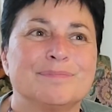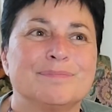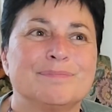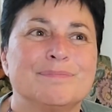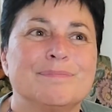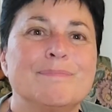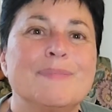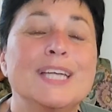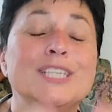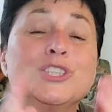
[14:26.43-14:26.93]

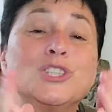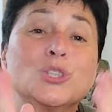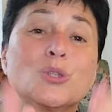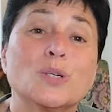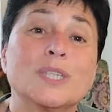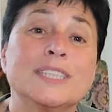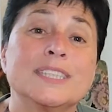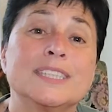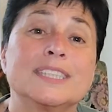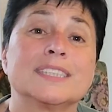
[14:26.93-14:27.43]
make
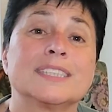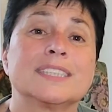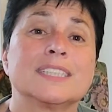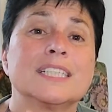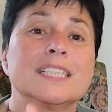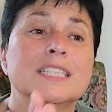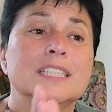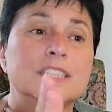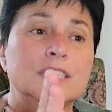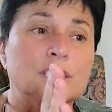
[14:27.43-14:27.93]
choices
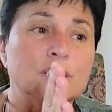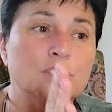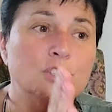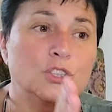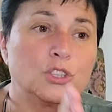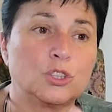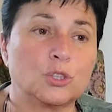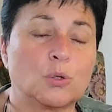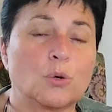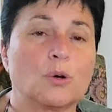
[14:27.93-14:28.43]
to
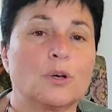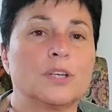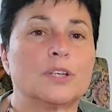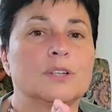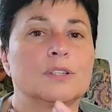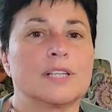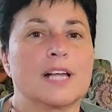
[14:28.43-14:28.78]
enjoy your